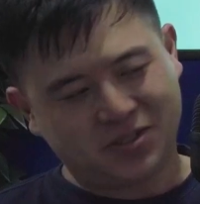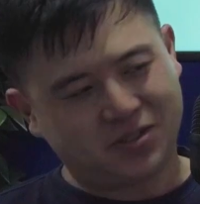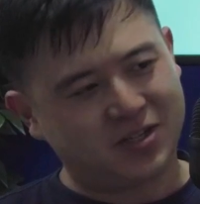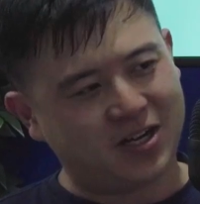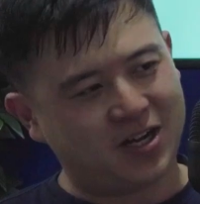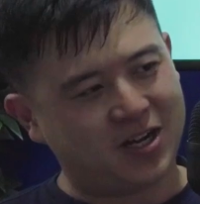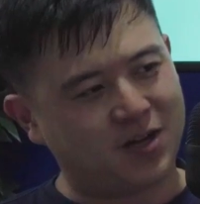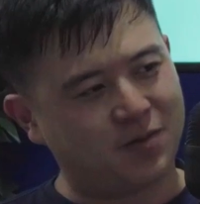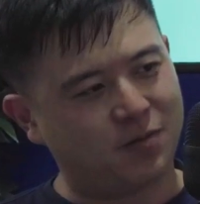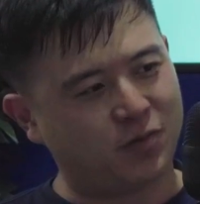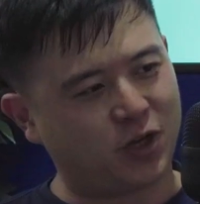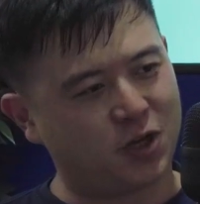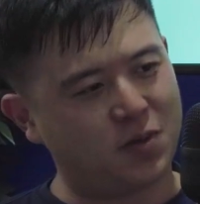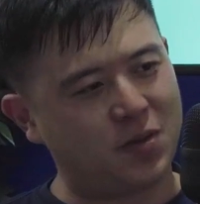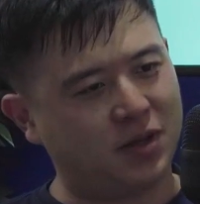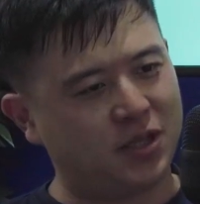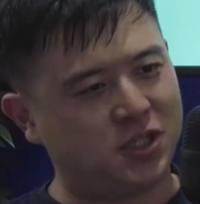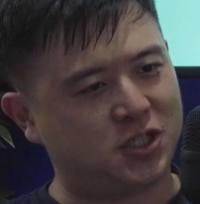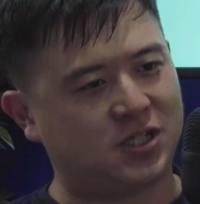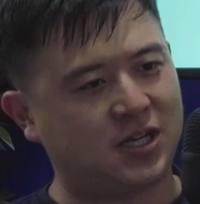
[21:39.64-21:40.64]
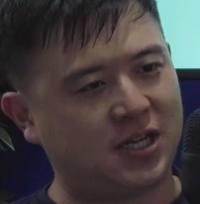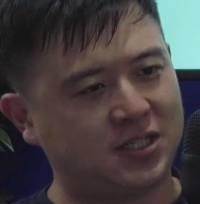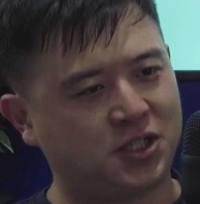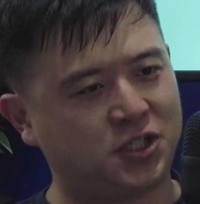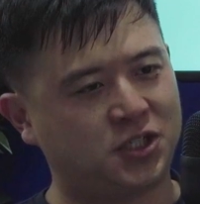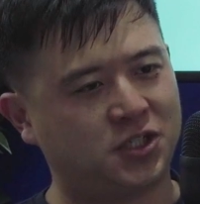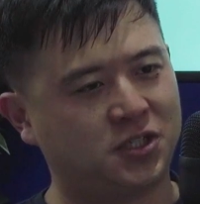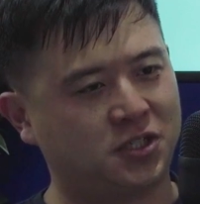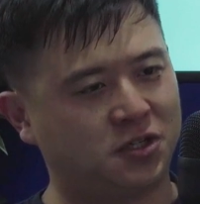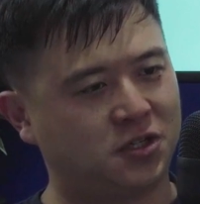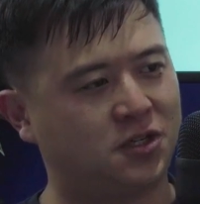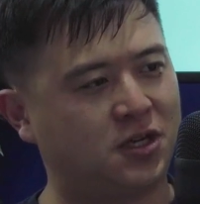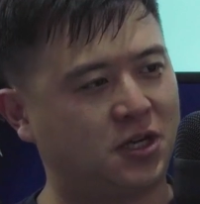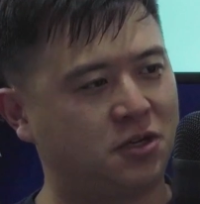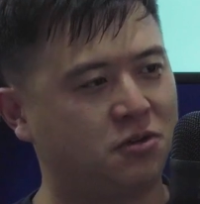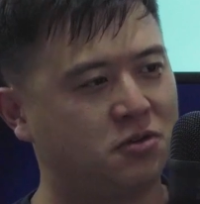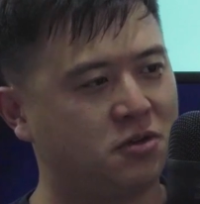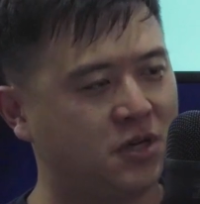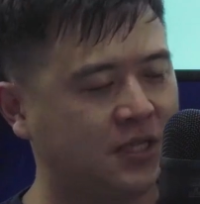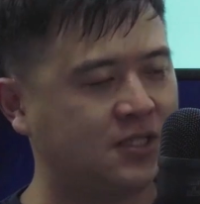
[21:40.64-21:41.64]
So, um, talking about digitalization and all, I
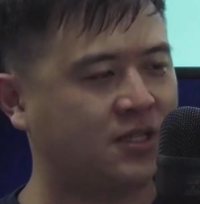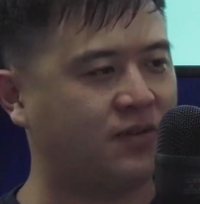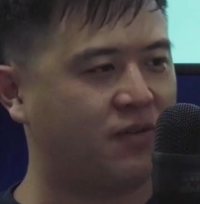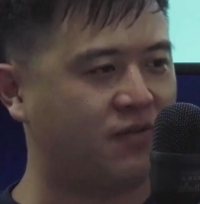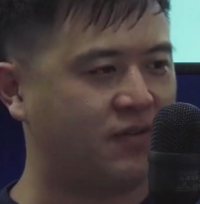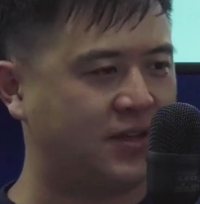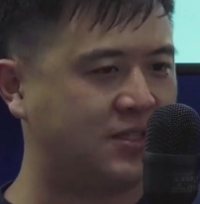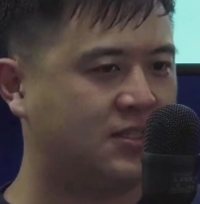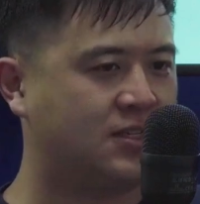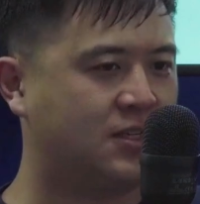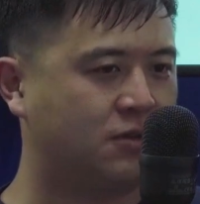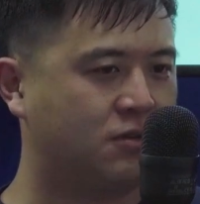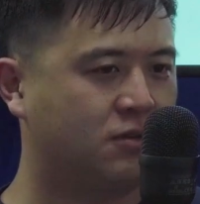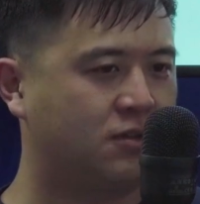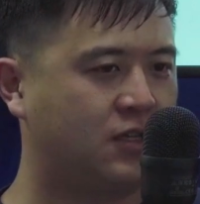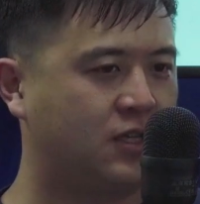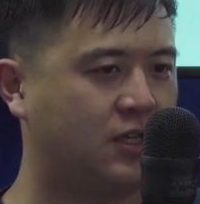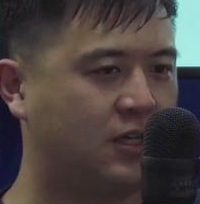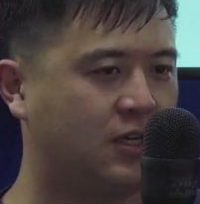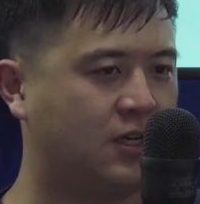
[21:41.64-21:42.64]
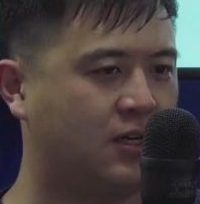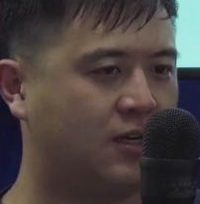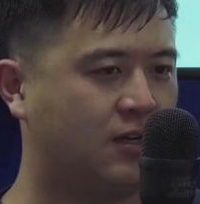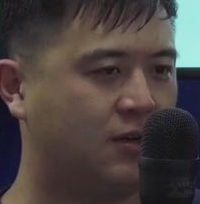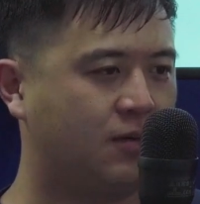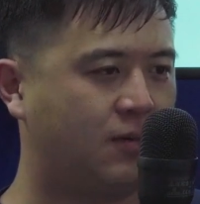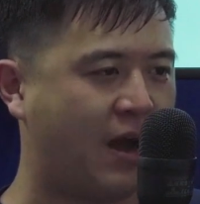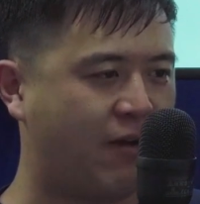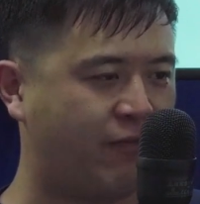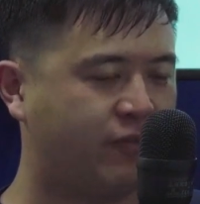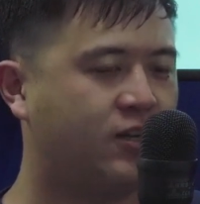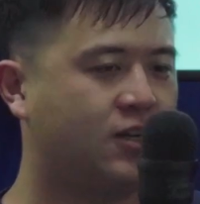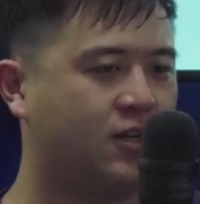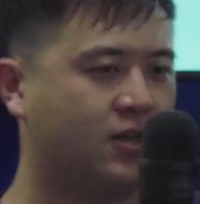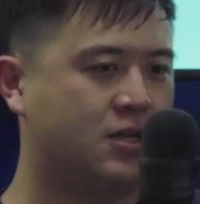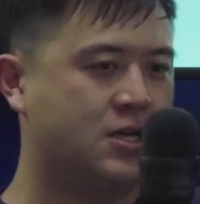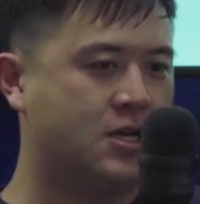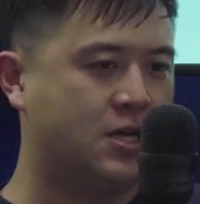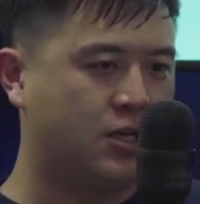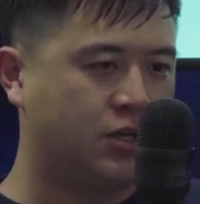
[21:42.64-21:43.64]
know you guys have invested only
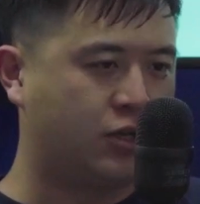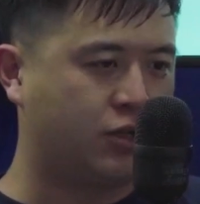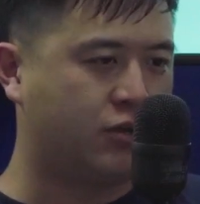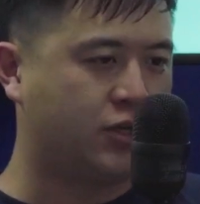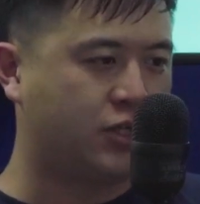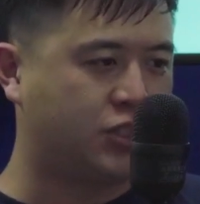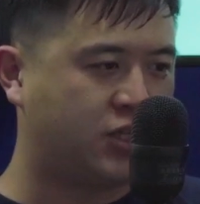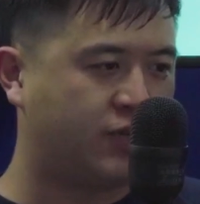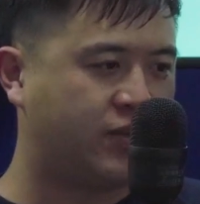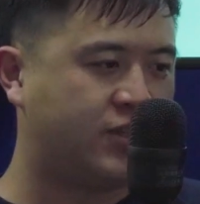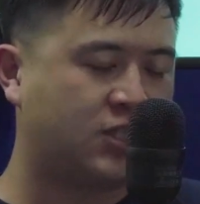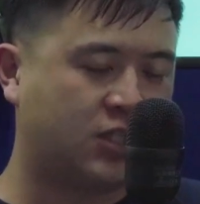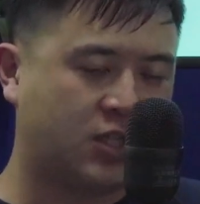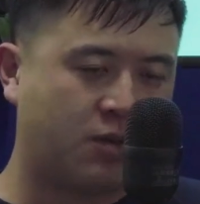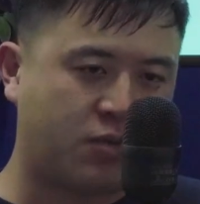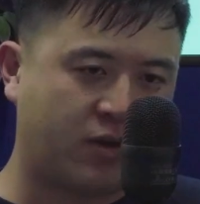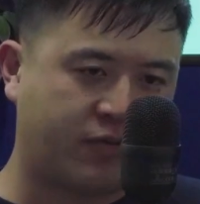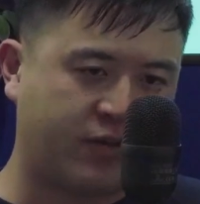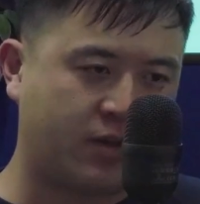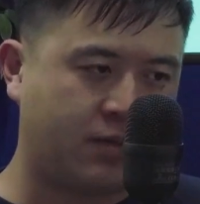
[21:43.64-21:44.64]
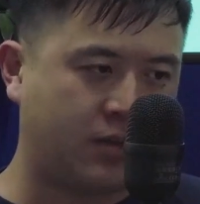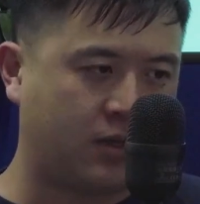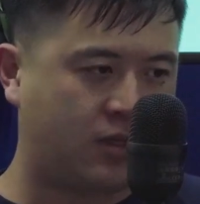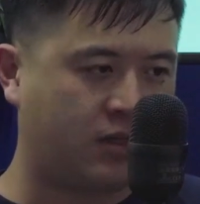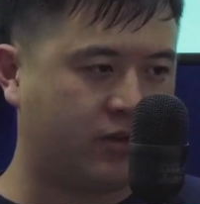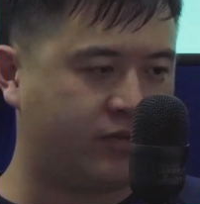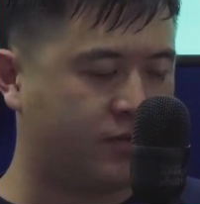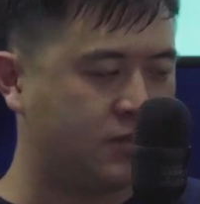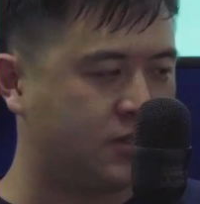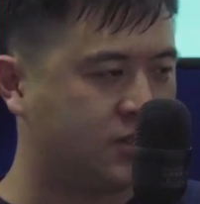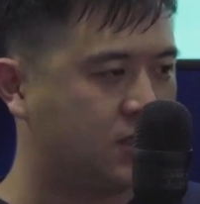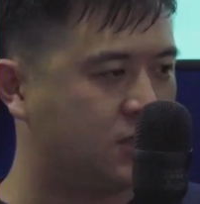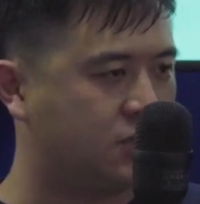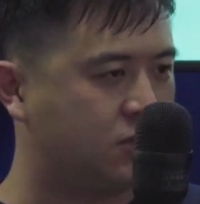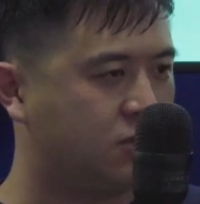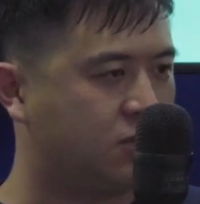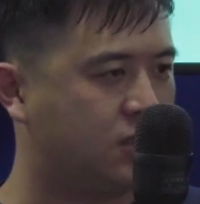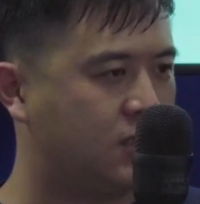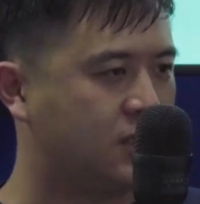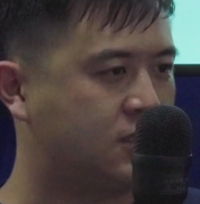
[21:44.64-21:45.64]
after you know achieving certain profitability of the business
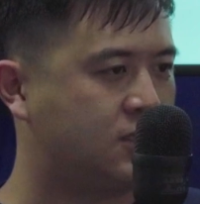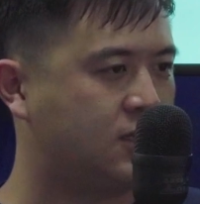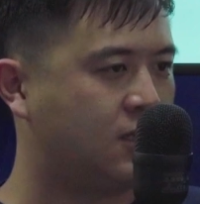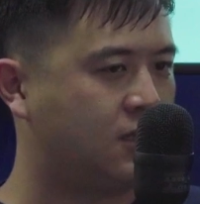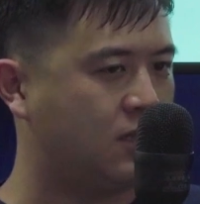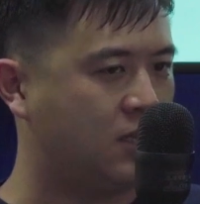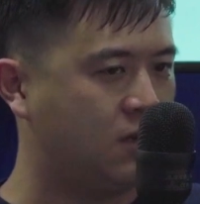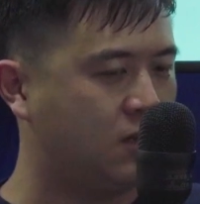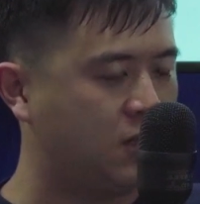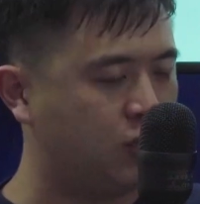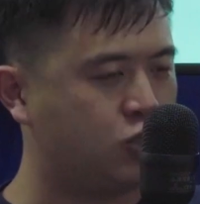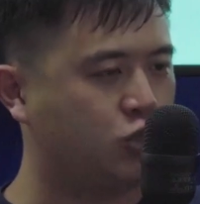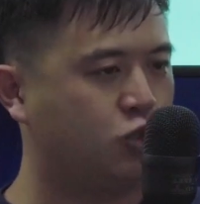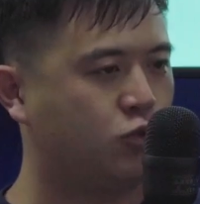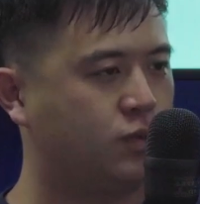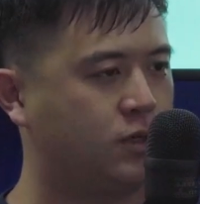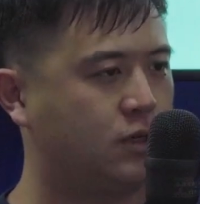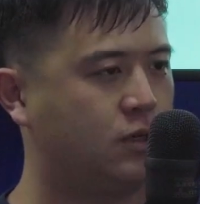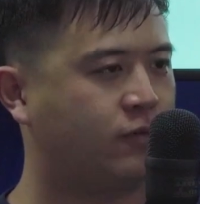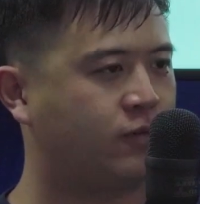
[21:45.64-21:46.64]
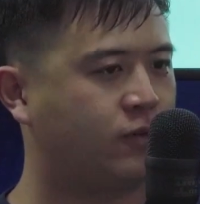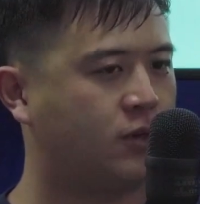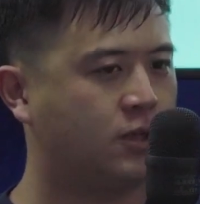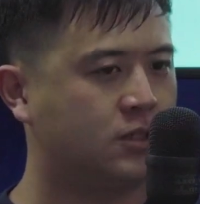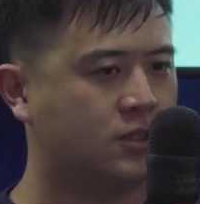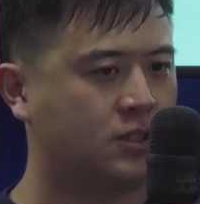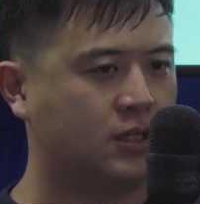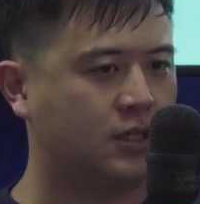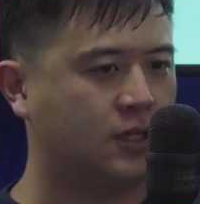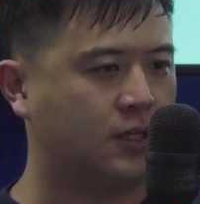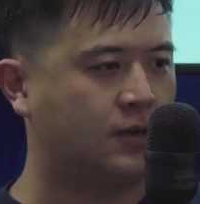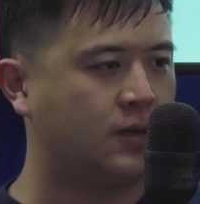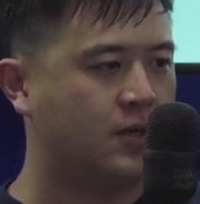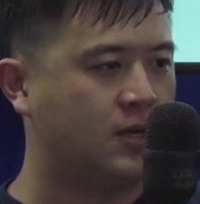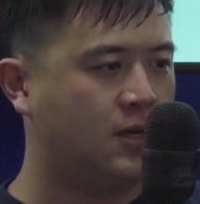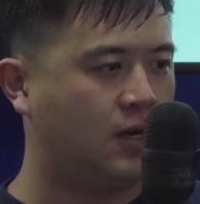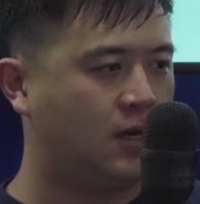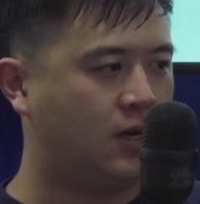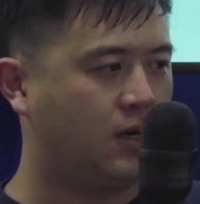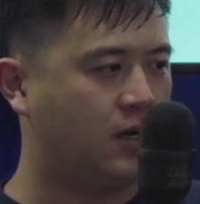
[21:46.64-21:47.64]
units, and it needs to be, of course, a
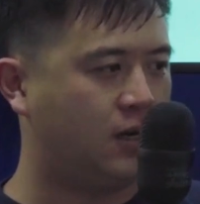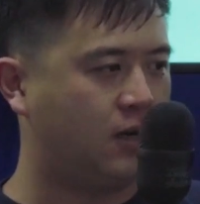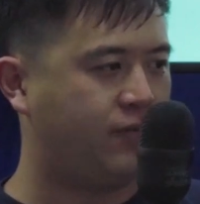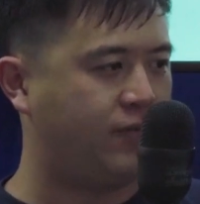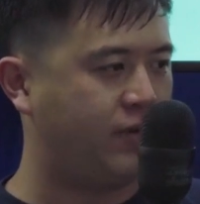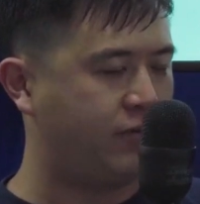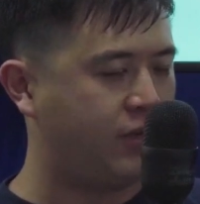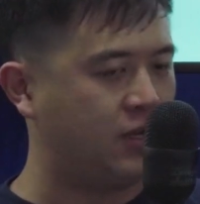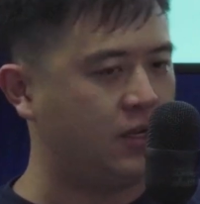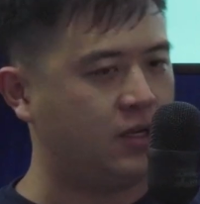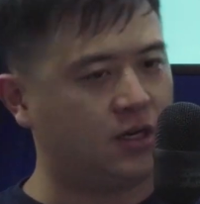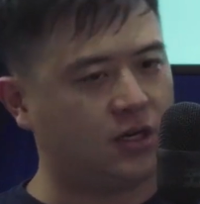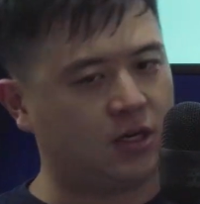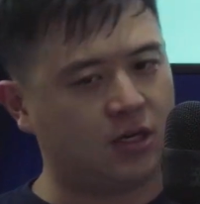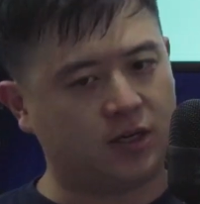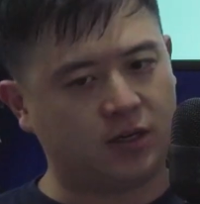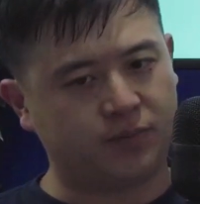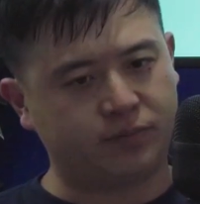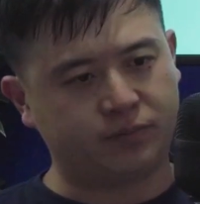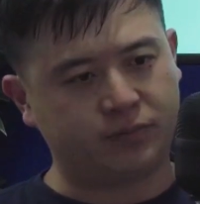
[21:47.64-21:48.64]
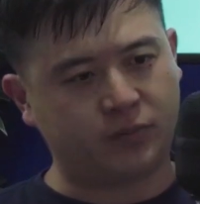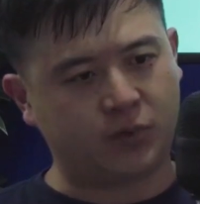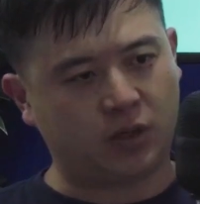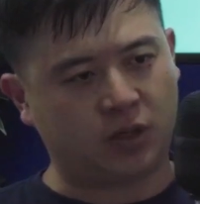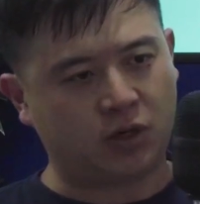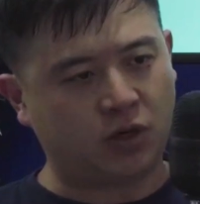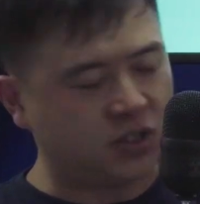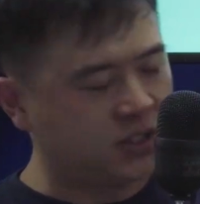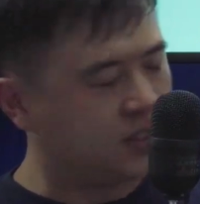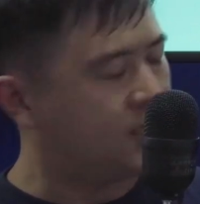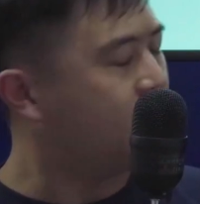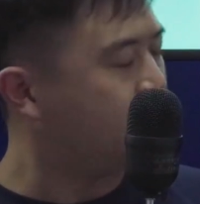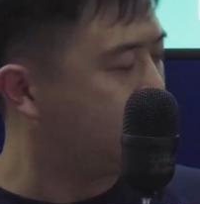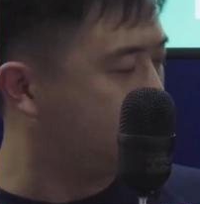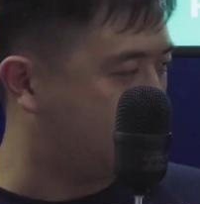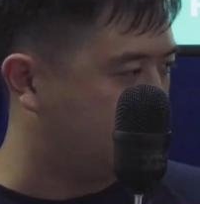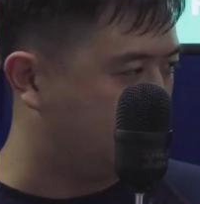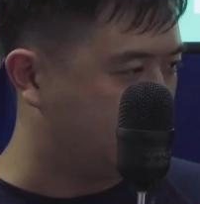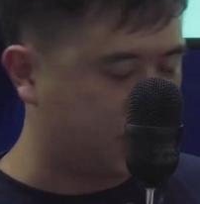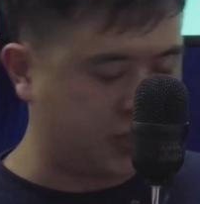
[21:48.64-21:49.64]
very um, a
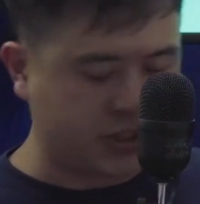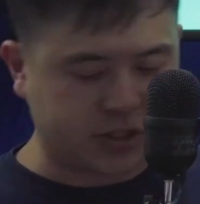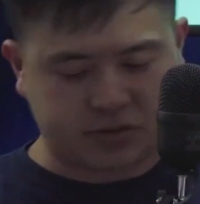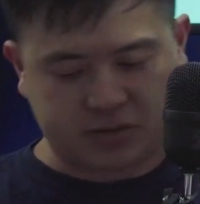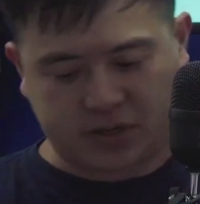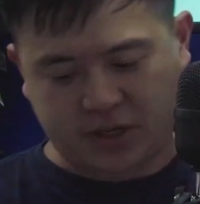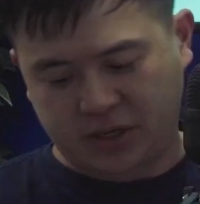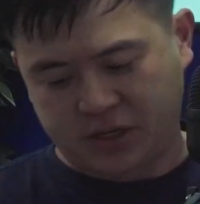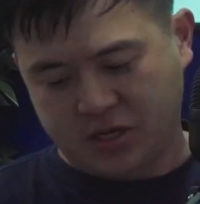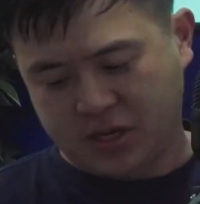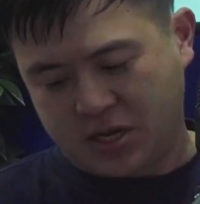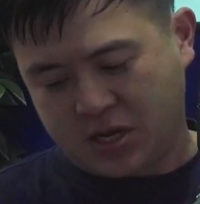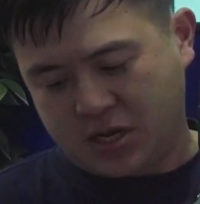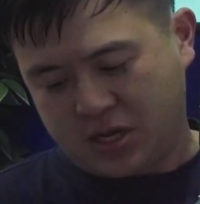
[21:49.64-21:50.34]
conscientious decision, yes. right?